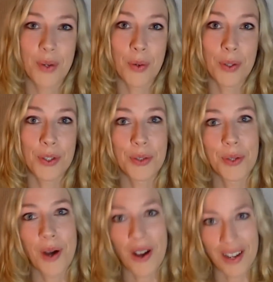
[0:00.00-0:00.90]
or to
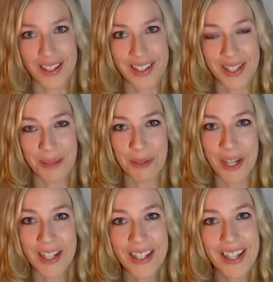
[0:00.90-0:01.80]
con
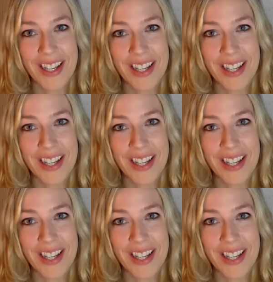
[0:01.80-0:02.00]
someone,